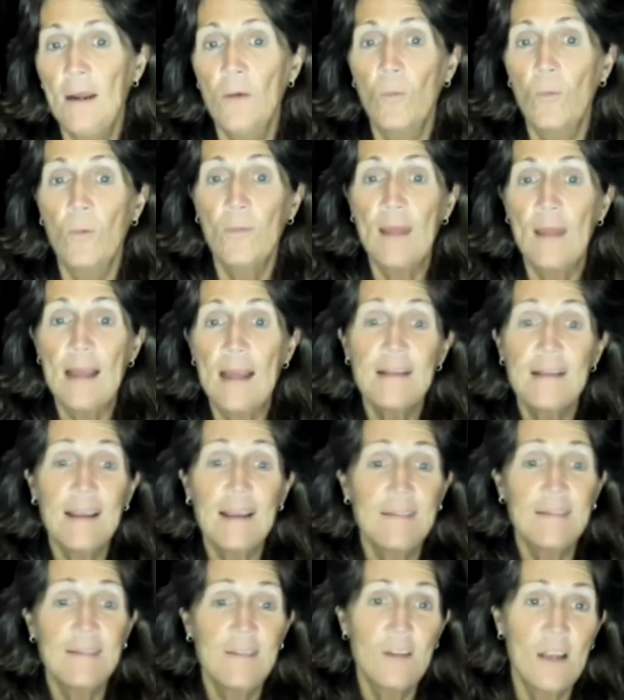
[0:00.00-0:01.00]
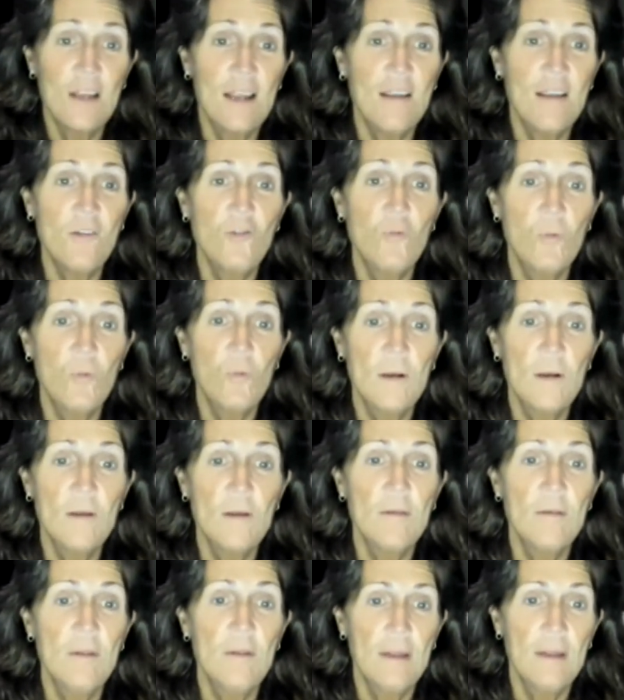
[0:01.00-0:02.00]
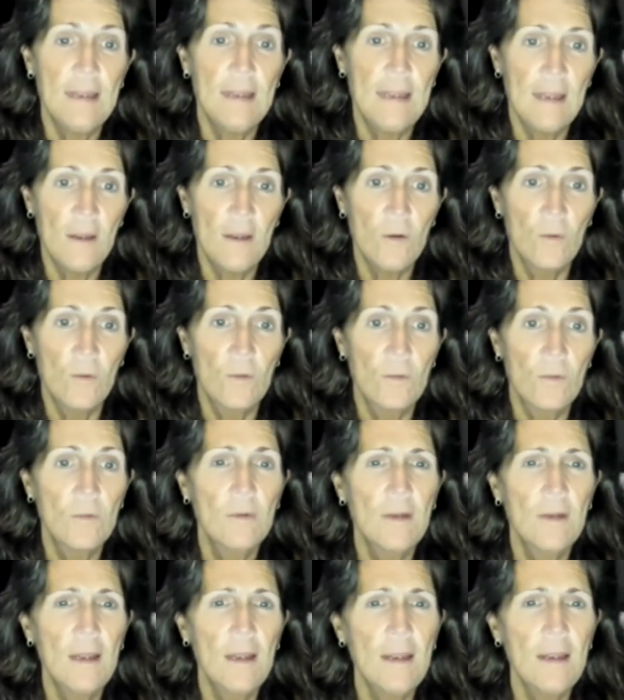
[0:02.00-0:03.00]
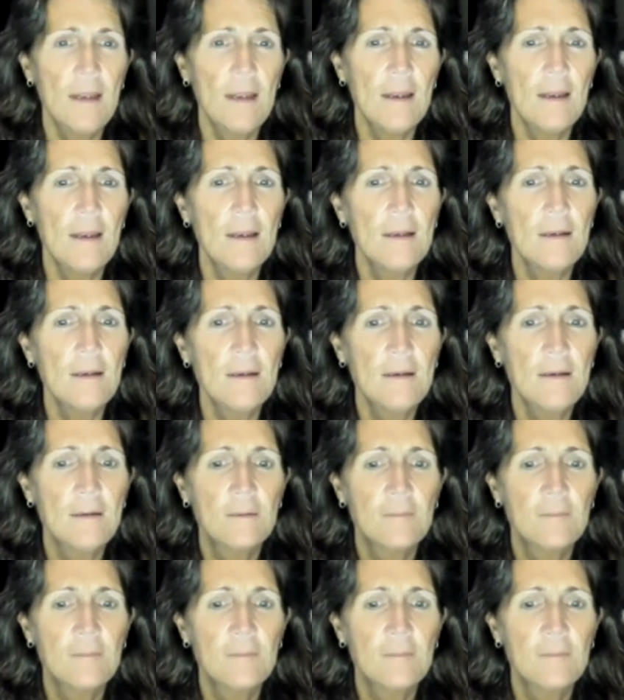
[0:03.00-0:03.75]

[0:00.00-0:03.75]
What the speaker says: Well, that has changed with Giggle, and